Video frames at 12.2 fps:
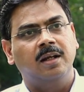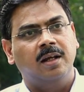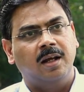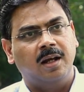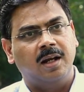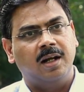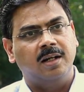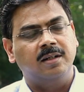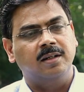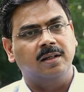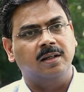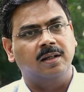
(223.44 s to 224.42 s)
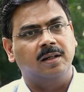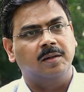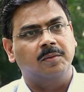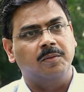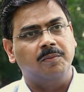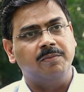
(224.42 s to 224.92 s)
And
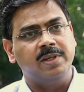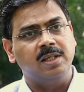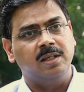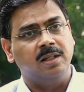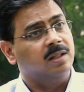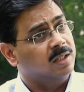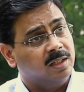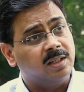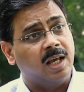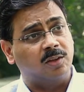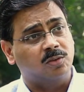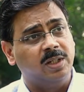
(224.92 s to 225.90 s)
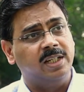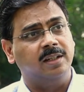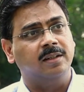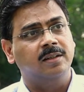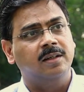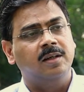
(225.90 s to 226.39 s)
in gasoline,
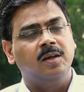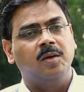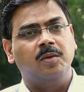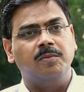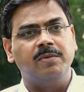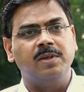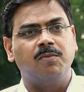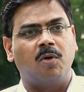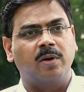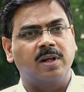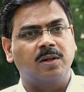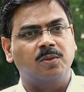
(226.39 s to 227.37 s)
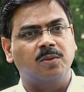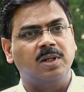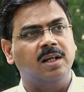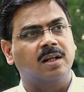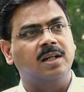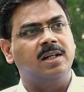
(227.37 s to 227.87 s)
we wanted to
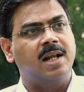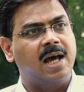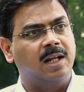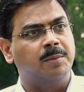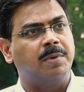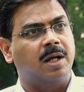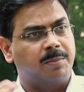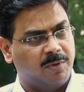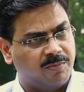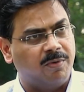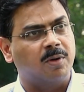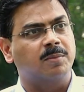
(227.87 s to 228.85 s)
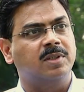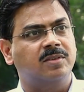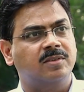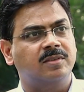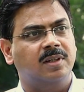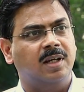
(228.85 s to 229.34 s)
clearly dial up our
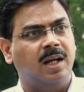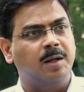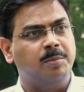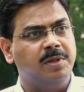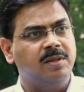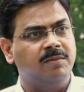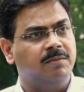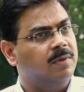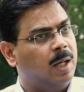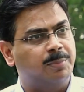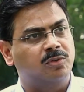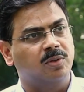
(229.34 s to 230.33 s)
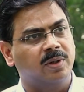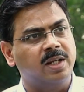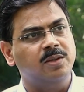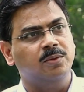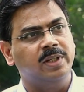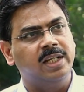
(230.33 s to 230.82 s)
performance and be absolutely
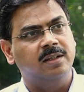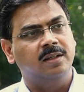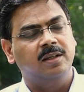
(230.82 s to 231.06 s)
unique.